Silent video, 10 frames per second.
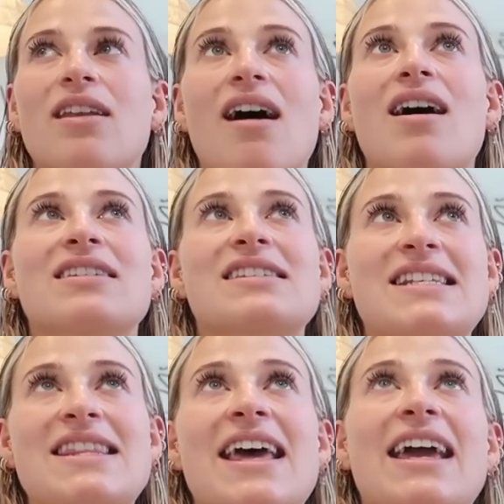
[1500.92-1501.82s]

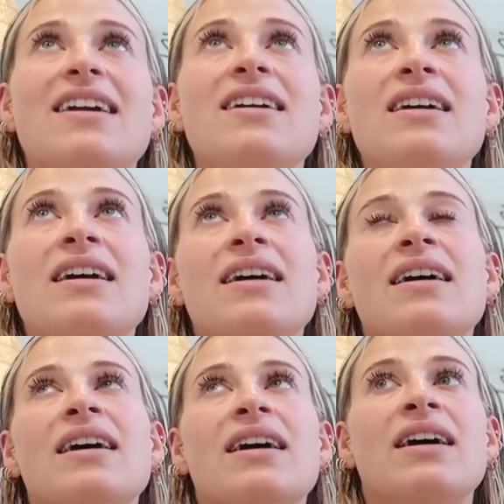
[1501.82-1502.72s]
last thing
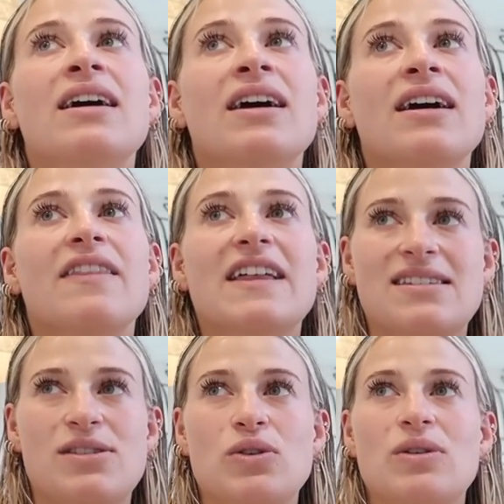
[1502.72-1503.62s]

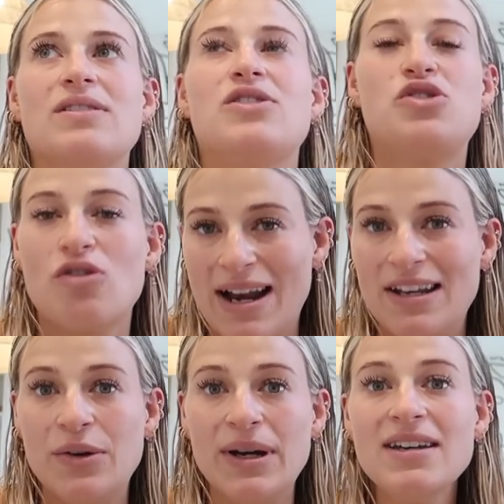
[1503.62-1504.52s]
that's
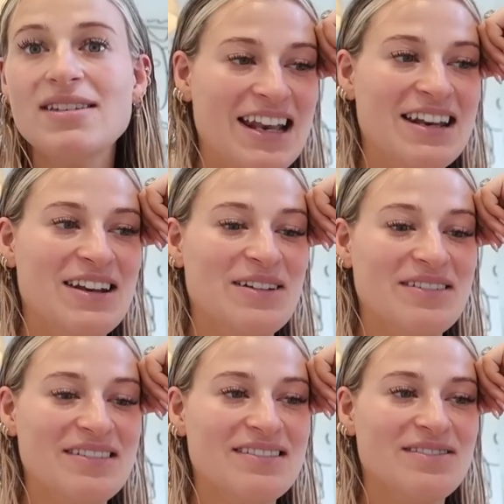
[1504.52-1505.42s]
strenuous in
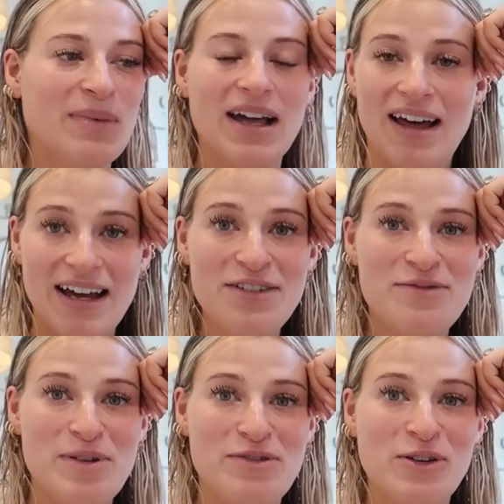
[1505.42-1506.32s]
my
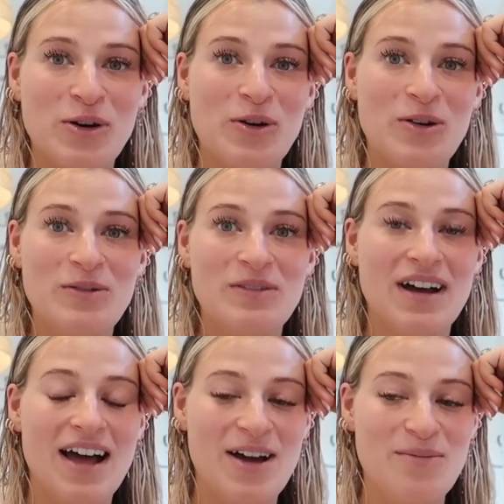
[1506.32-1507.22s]
life before
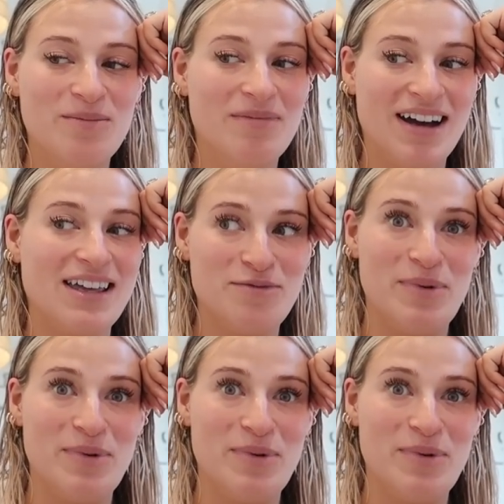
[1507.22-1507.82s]
um I give